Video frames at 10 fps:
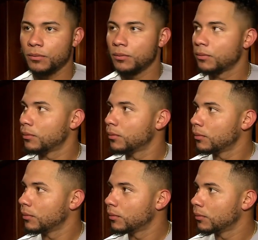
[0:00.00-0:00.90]
does it
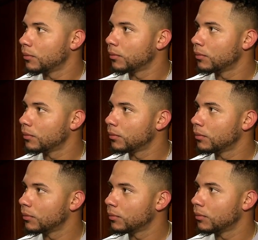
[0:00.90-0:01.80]
feel like the
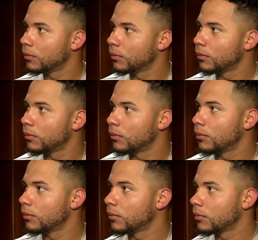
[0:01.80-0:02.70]
team's trying to get
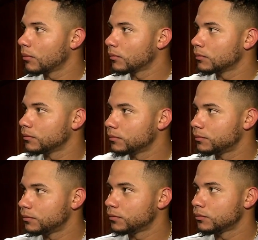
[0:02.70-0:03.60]
traction a little bit, like,
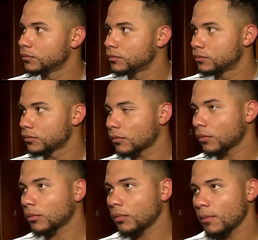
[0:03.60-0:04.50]
like just the, on
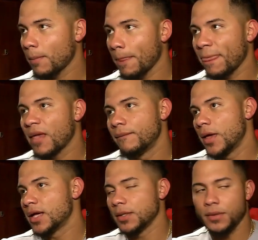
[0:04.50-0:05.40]
this road trip?
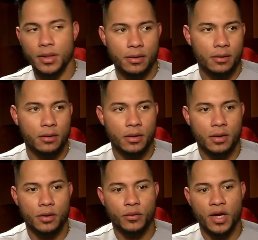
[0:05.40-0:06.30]
Yes, I mean, I think
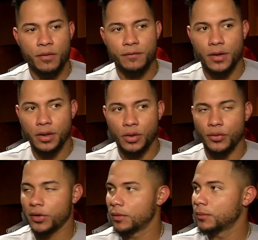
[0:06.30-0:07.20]
uh, we haven't found our
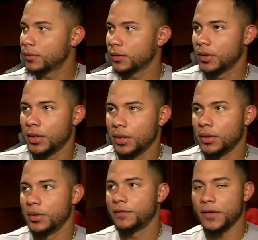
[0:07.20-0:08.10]
rhythm uh,
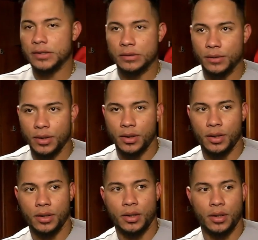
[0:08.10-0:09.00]
defensively and,
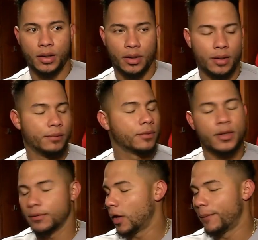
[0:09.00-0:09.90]
and, and,
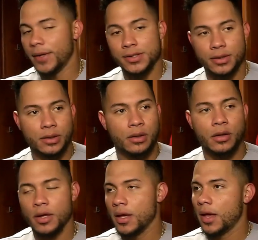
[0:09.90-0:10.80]
not pitching
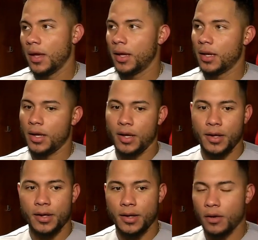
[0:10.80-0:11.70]
and, uh,
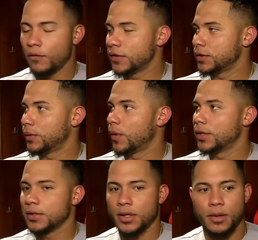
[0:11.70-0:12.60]
and offensively
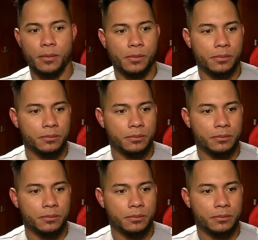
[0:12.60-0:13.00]
wise. Um,